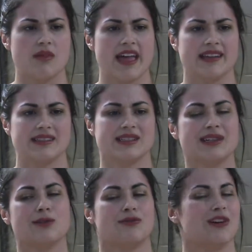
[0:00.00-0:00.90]
and
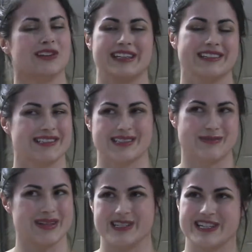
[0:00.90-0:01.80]
still falling into
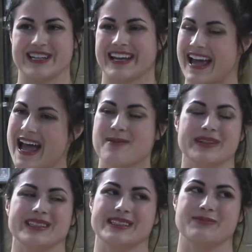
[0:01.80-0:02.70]
the binge eating
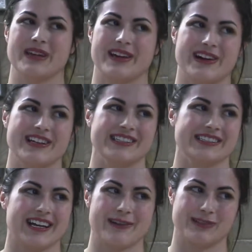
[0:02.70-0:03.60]
habits
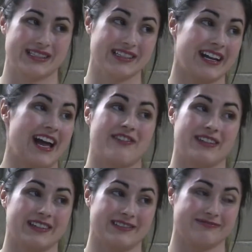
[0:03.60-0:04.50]
because I was still
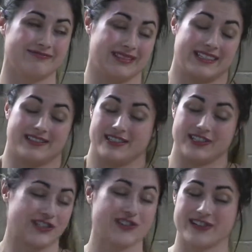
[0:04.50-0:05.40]
having
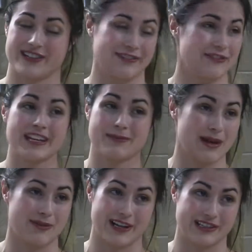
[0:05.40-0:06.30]
the sugar and feeding
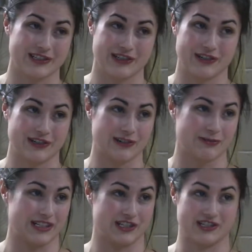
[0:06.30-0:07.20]
my body the sugar,
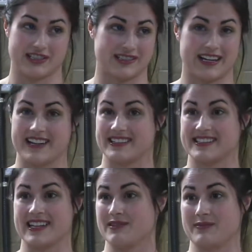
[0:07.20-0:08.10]
which just kind of
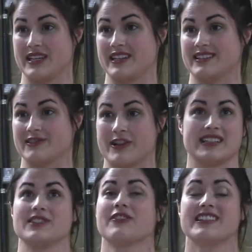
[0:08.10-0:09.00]
sends me in
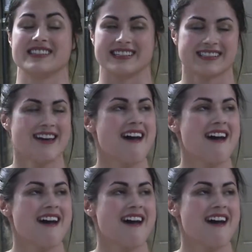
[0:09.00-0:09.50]
crazy frenzies.